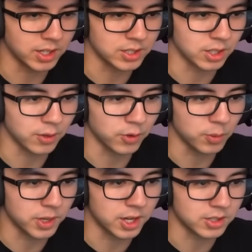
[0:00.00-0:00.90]
Yes, thank you for
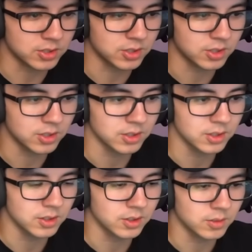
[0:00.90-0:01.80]
your blocks.
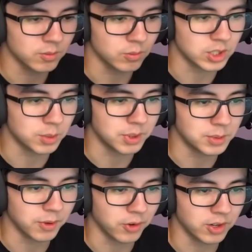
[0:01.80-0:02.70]
Rest in
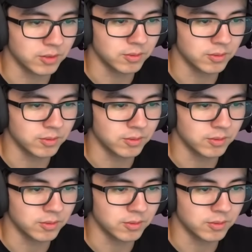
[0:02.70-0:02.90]
peace, my friend.